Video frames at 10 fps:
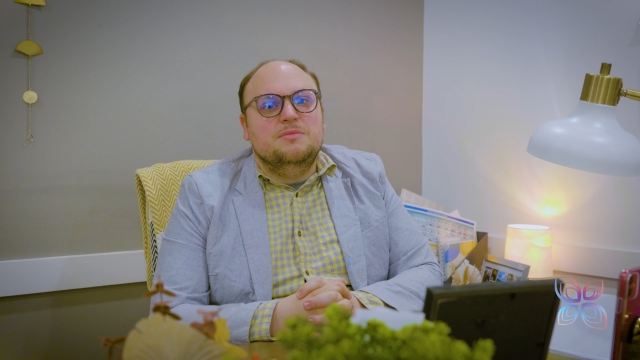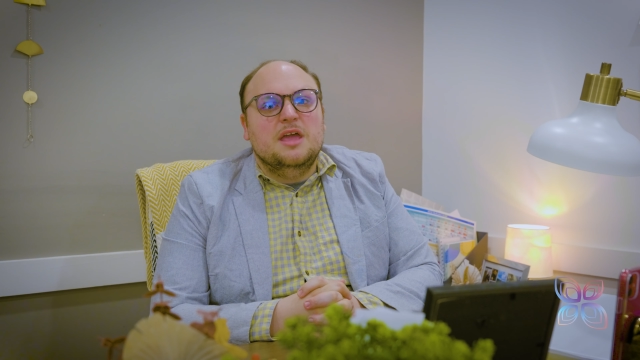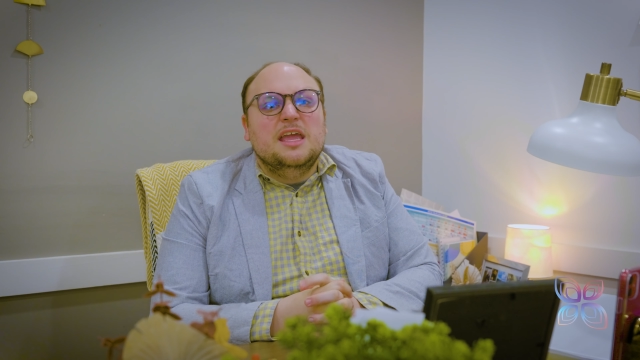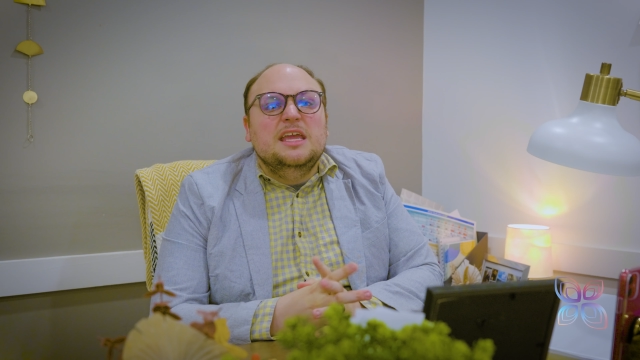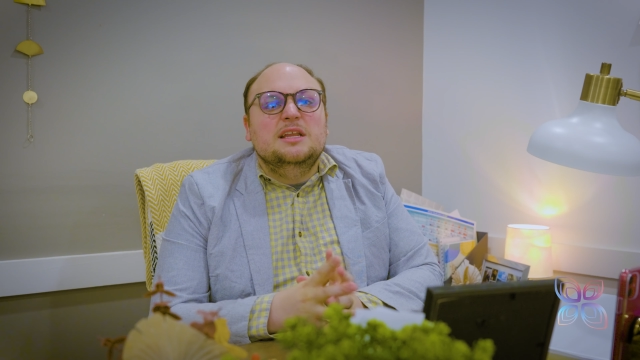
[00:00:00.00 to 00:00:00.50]

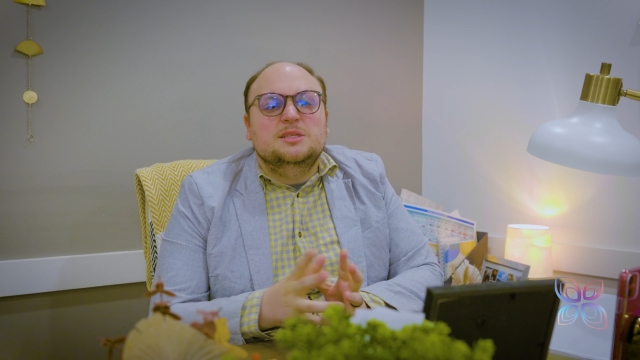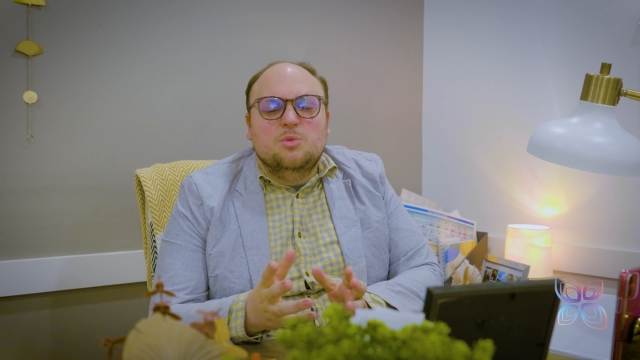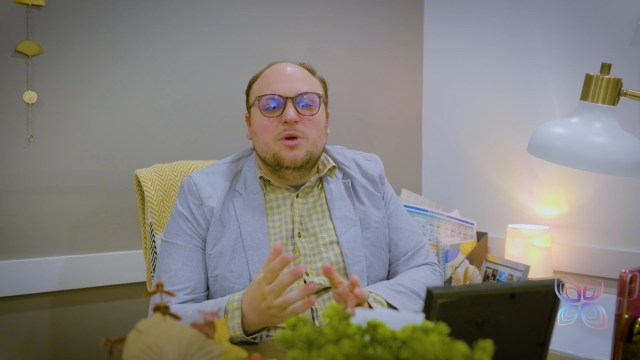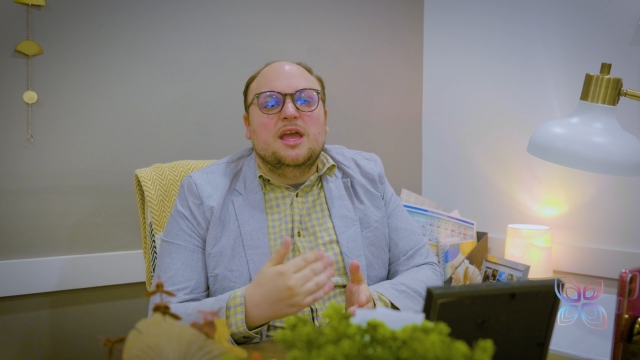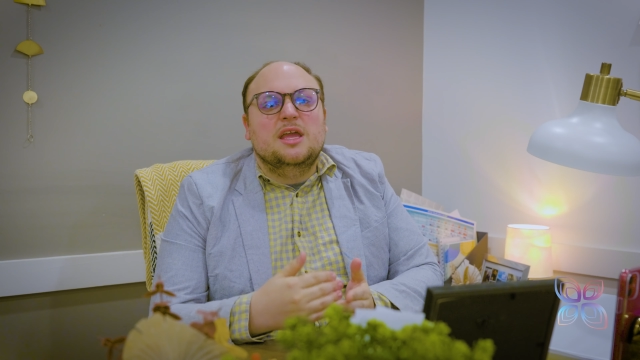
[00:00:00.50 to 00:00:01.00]
they eat as a
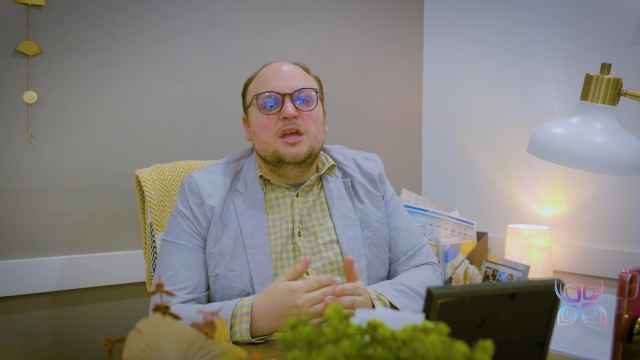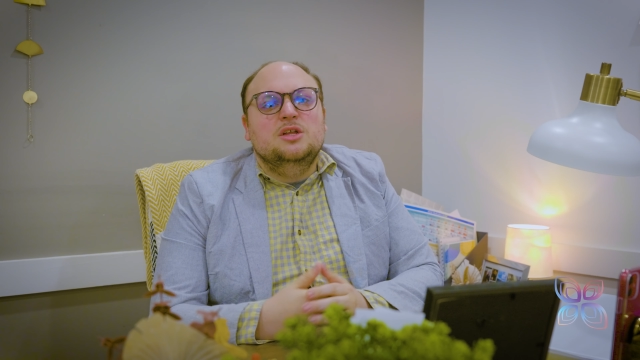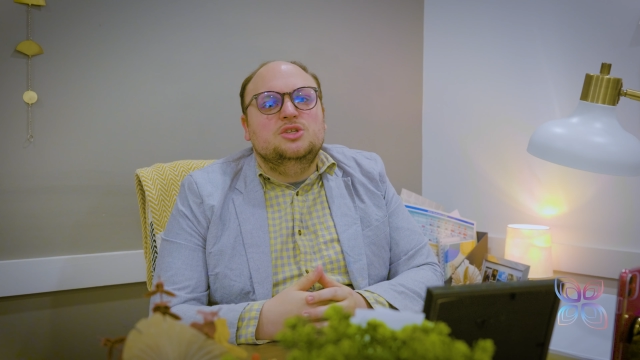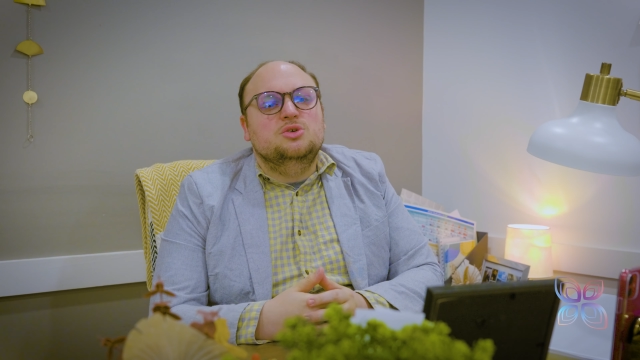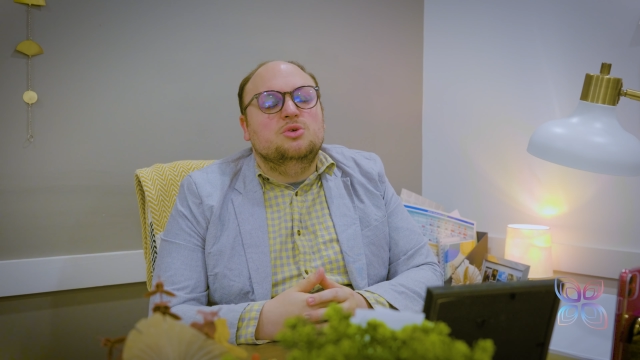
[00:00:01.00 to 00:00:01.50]
way
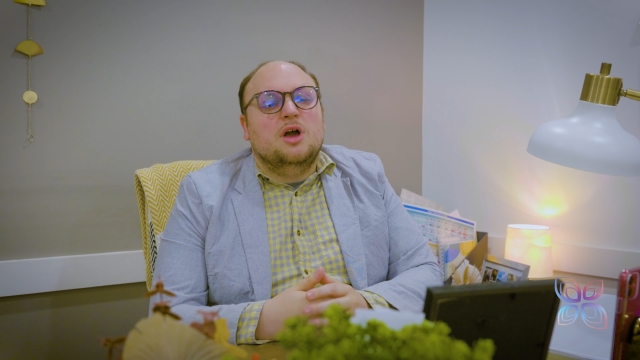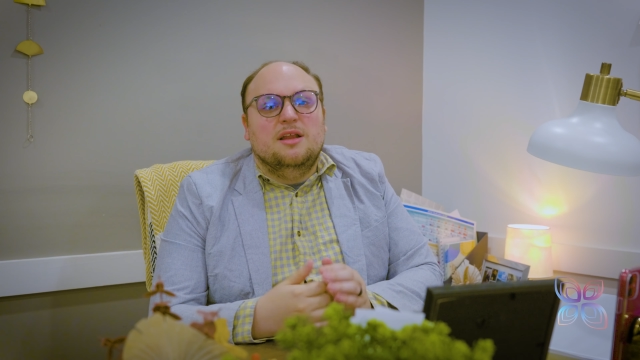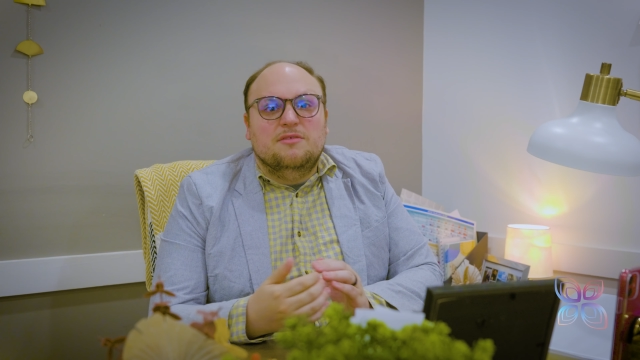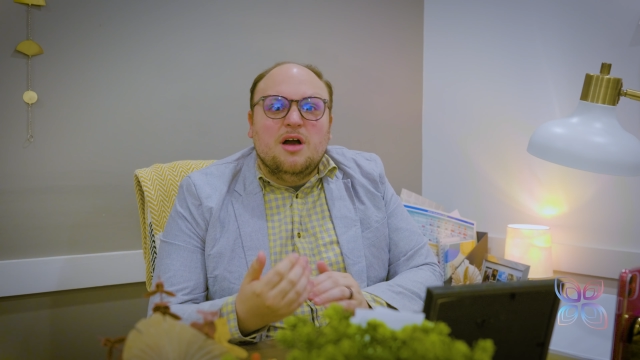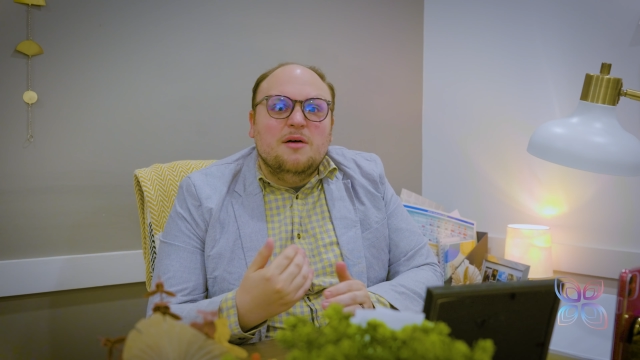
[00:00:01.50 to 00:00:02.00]
to
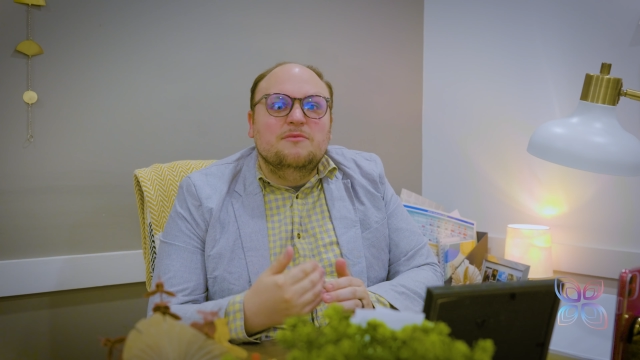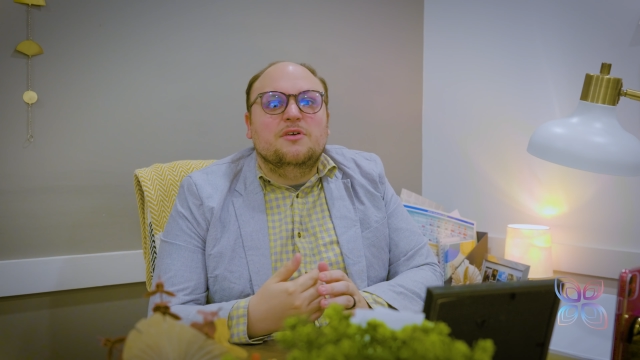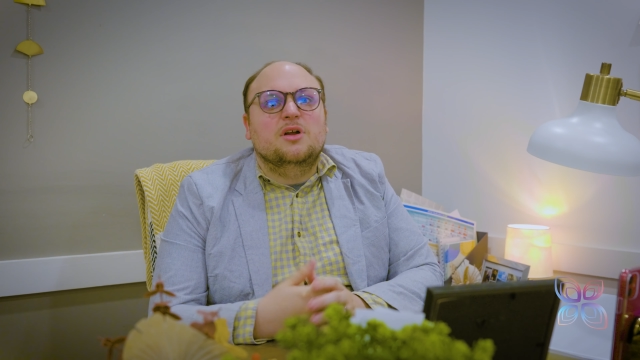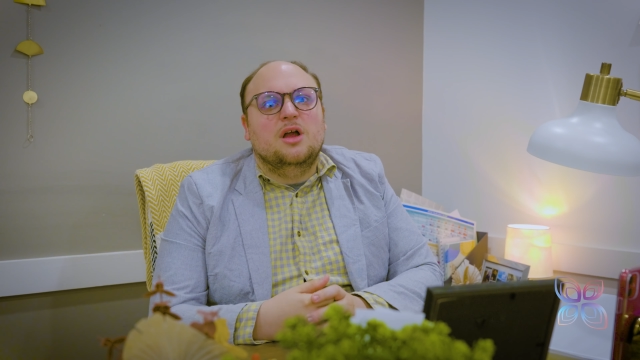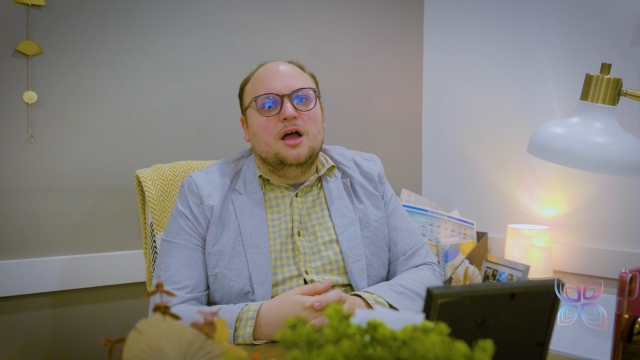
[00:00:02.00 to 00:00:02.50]
kind of
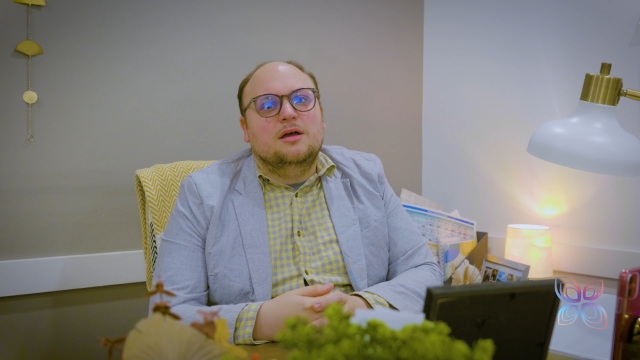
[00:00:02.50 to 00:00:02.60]
comfort